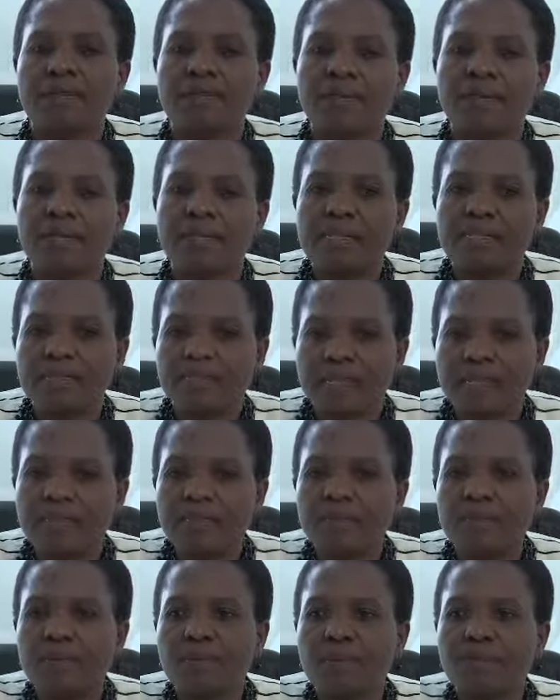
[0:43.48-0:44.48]
For a
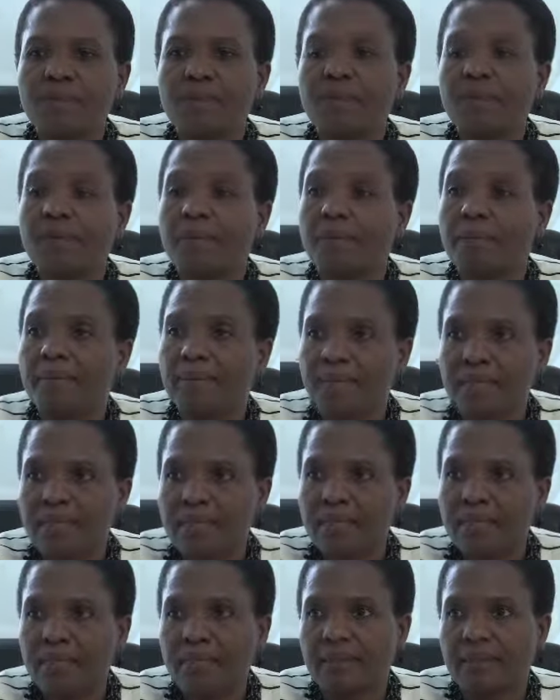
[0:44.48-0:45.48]
start, one of the
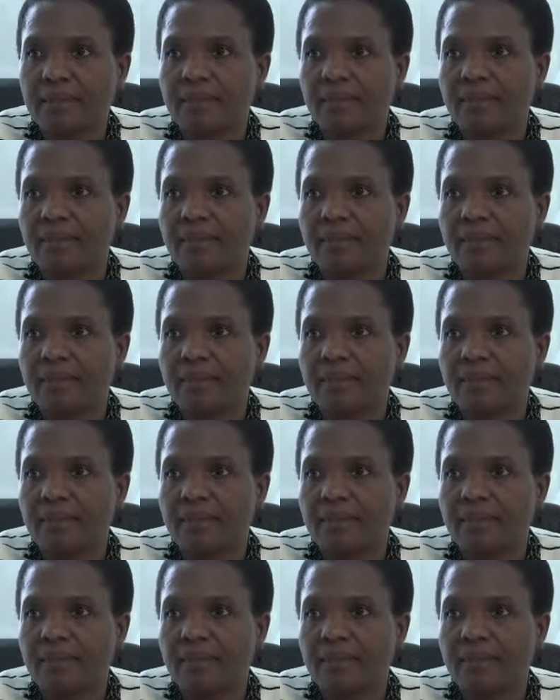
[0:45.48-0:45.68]
major